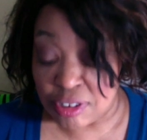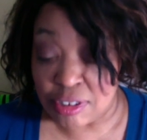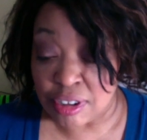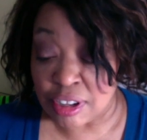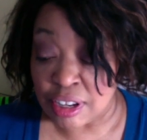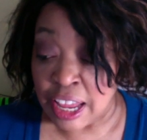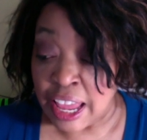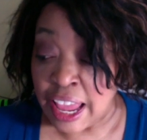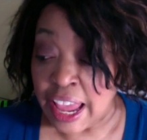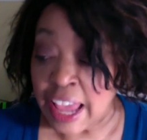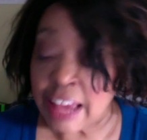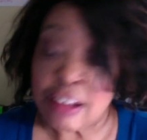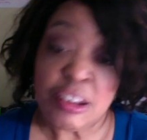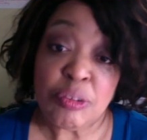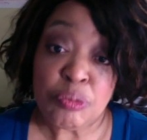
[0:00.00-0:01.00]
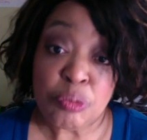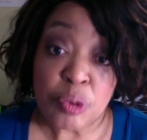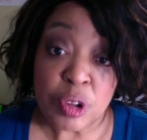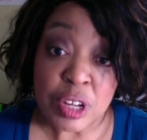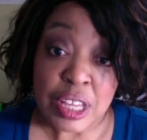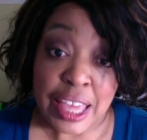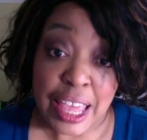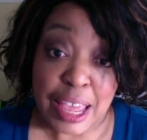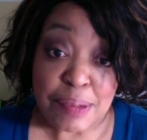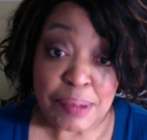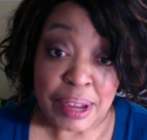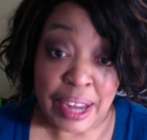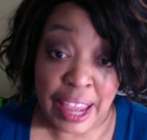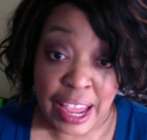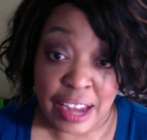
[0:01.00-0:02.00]
it. And it really came in
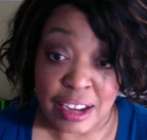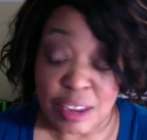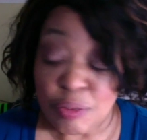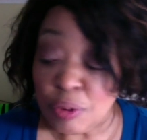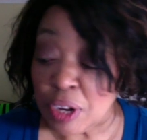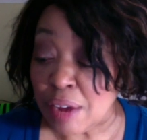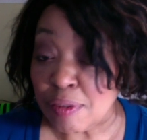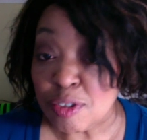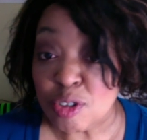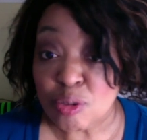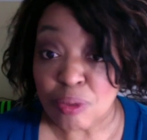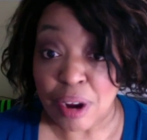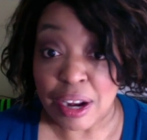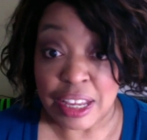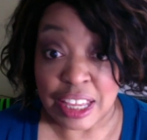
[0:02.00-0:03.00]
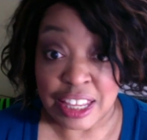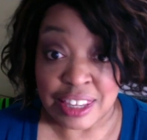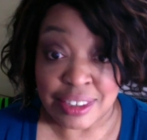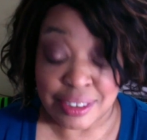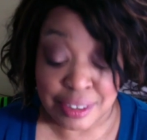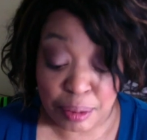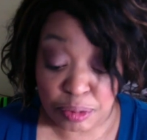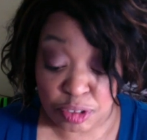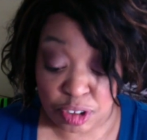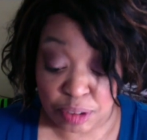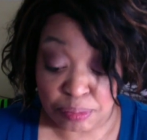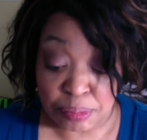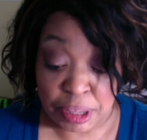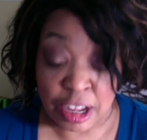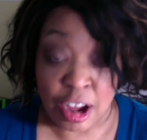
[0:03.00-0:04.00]
handy when I was writing Inception,
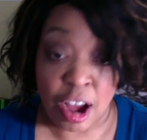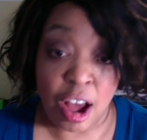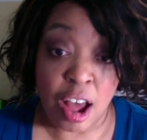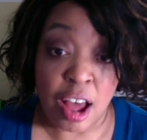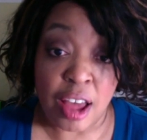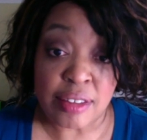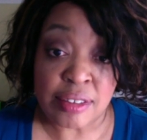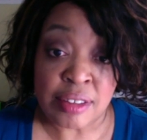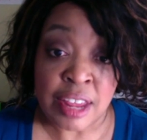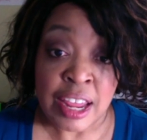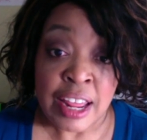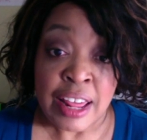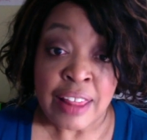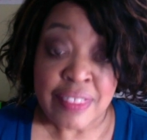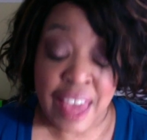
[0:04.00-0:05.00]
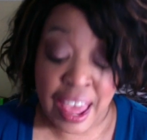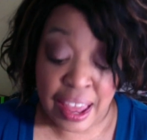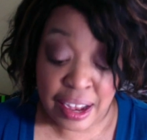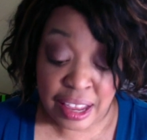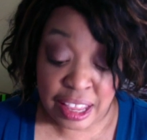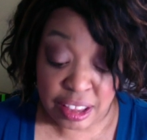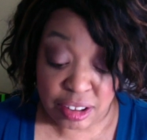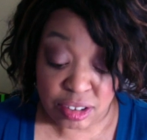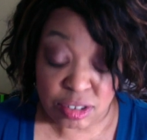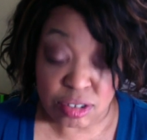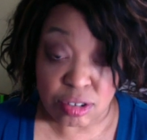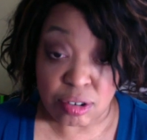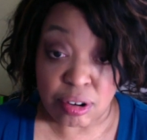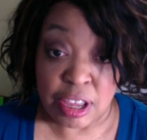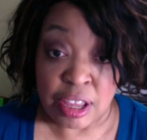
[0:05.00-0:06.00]
because that
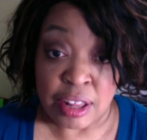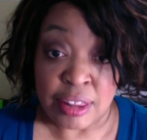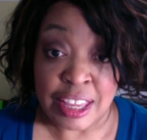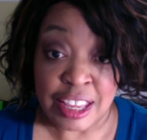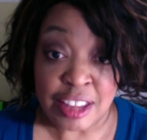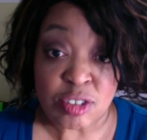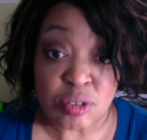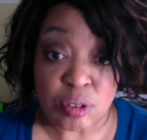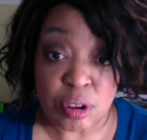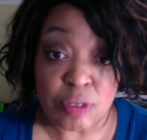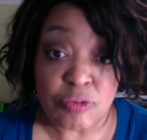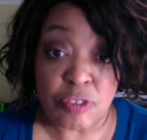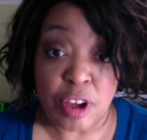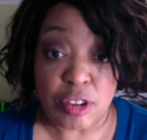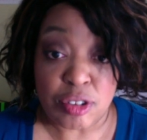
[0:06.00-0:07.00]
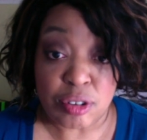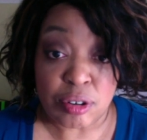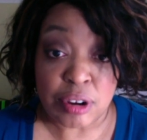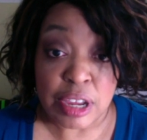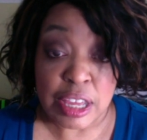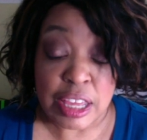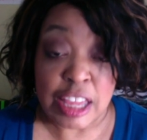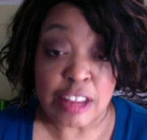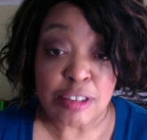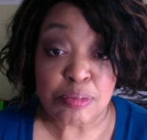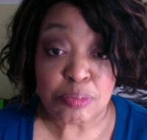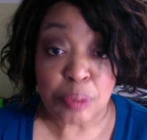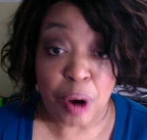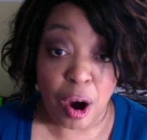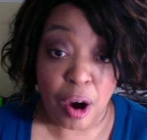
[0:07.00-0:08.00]
history, the history of Falls Creek, is
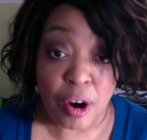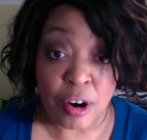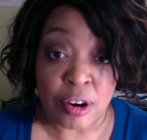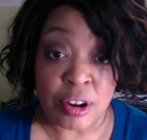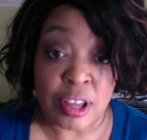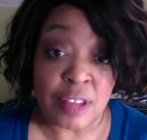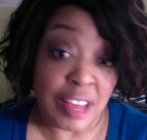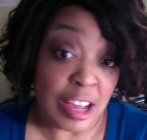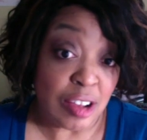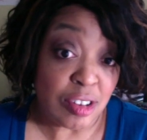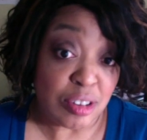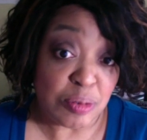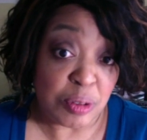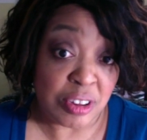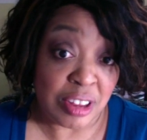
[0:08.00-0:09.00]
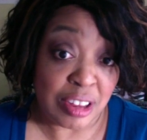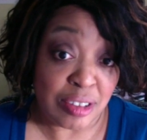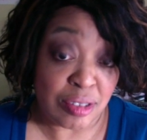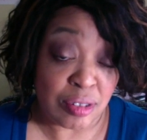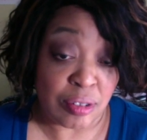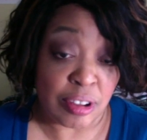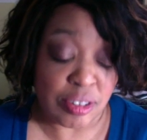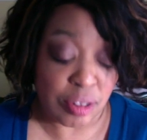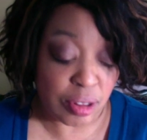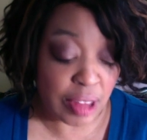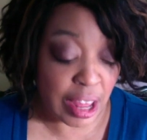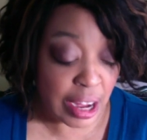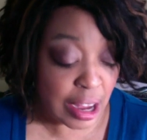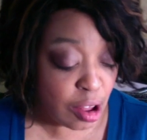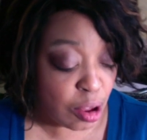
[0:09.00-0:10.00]
part of Ellsworth's history. So
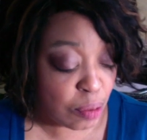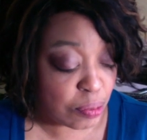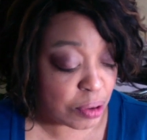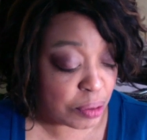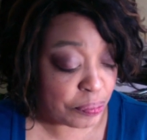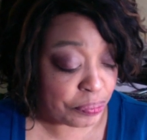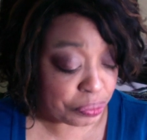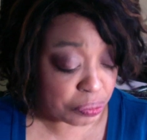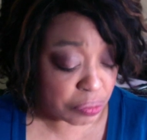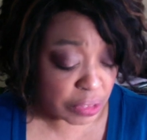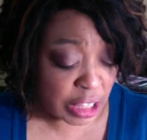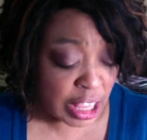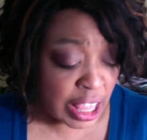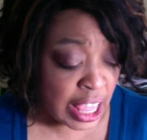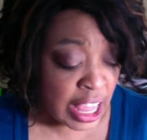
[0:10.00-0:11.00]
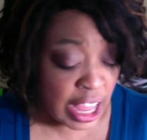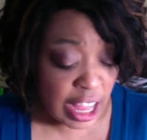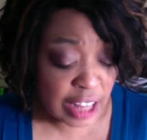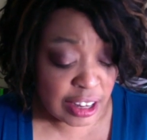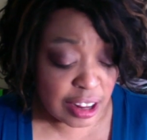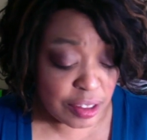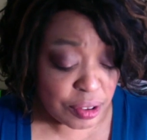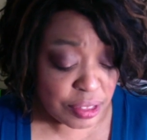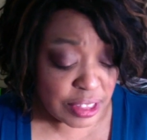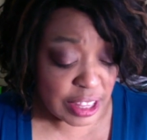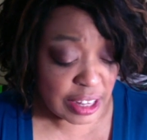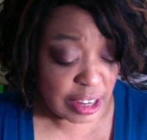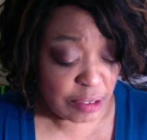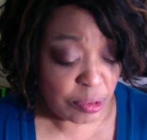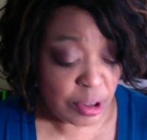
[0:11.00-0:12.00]
that helped. Another thing
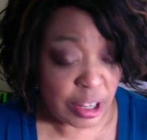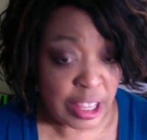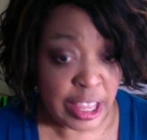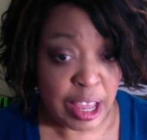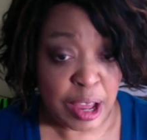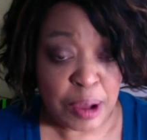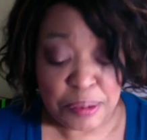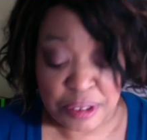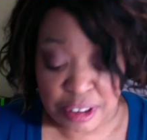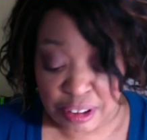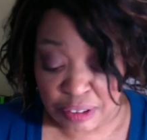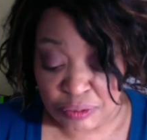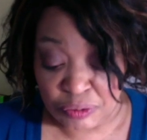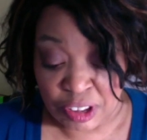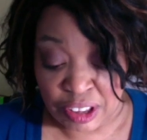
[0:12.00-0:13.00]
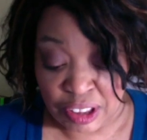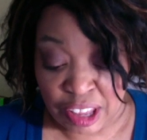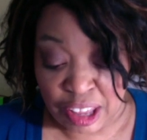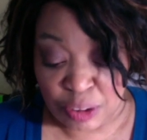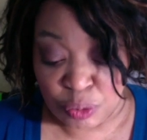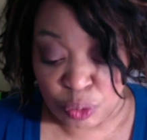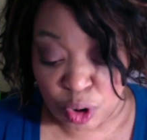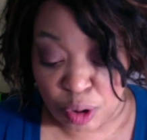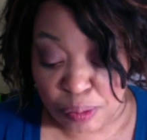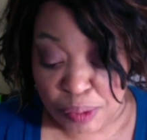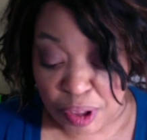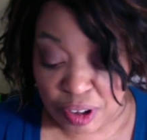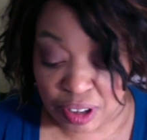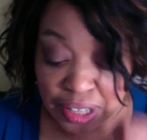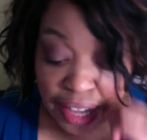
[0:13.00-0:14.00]
that really helps in world
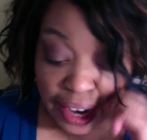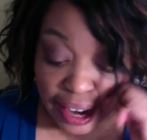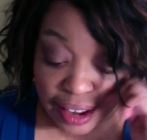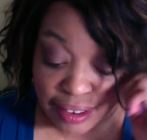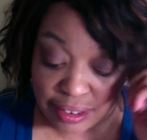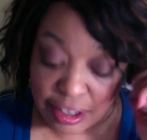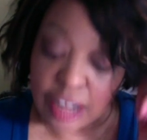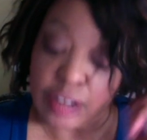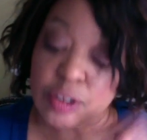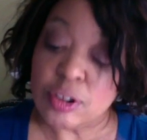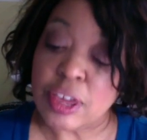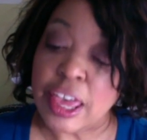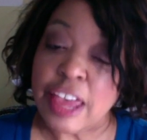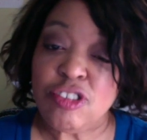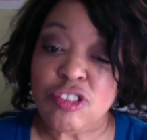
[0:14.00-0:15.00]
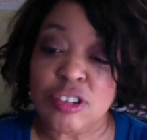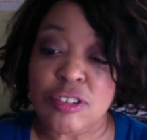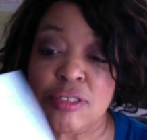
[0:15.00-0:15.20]
building, like I said, locations.